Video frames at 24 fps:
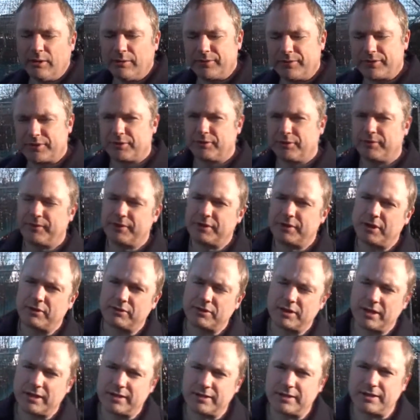Well, if you saw the
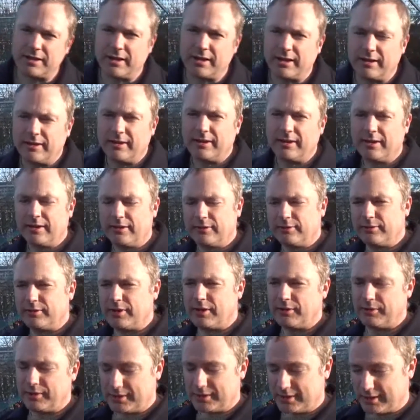videos last year, you
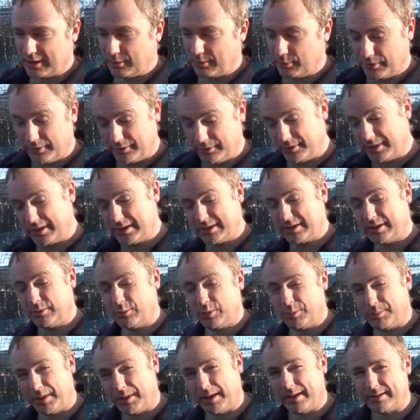know that one of the things that
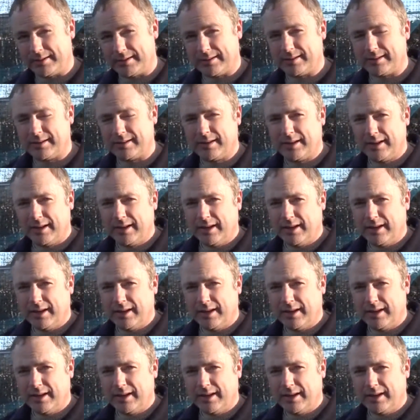we planted